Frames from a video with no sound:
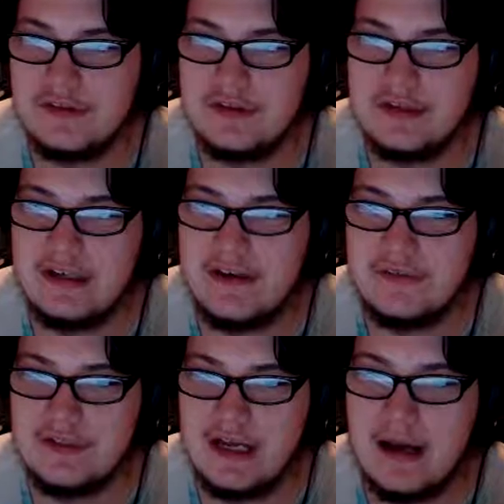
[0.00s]
So then
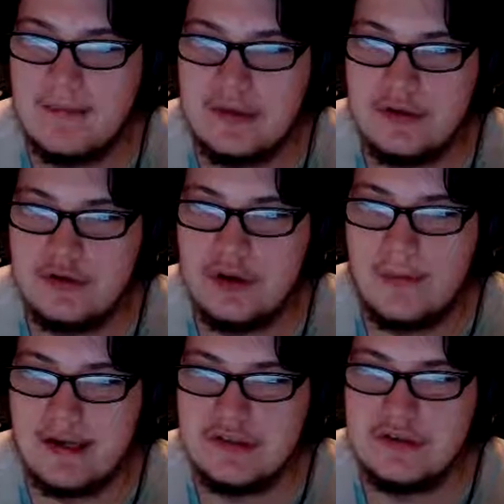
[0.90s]
every time you go
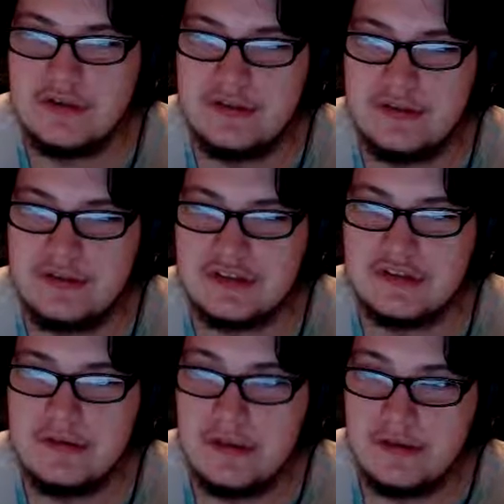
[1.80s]
back to it, you could just
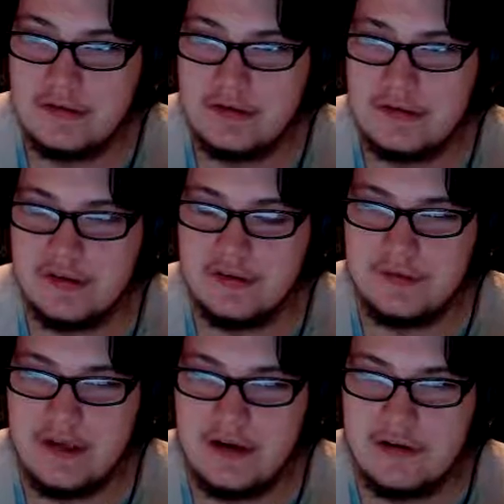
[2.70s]
click the little
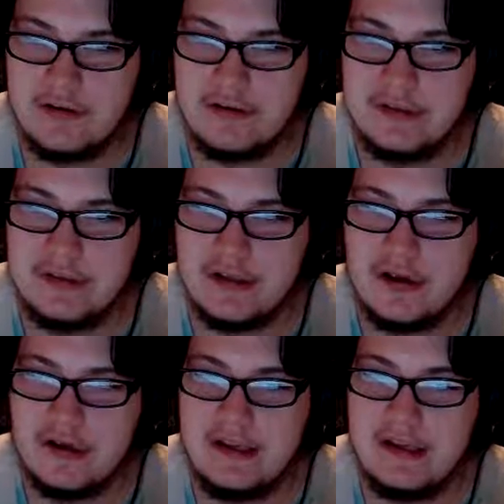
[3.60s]
down arrow and then click
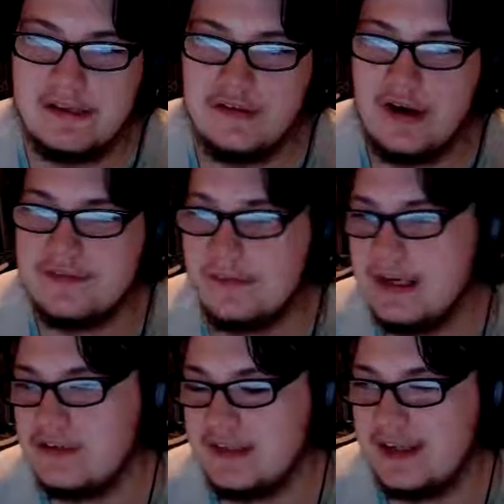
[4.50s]
on it, and you don't have to
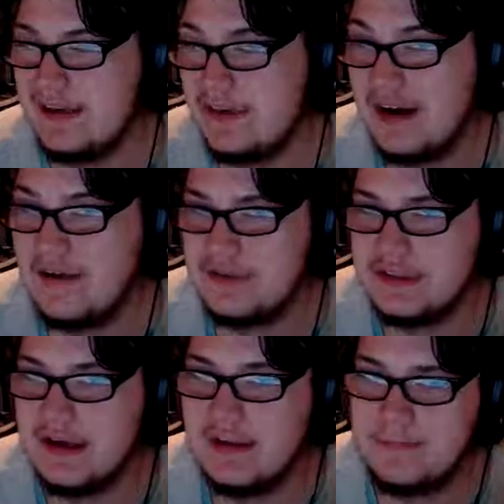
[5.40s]
manually enter it every
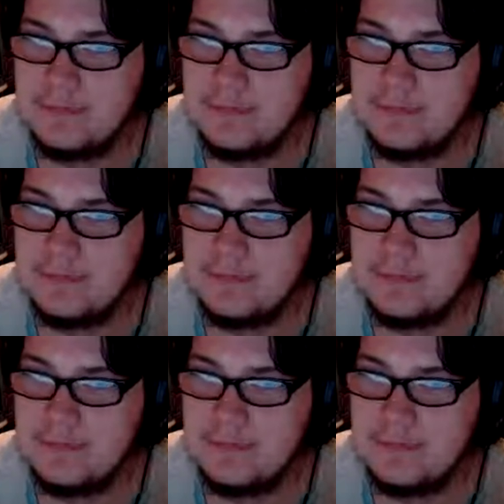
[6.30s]
time.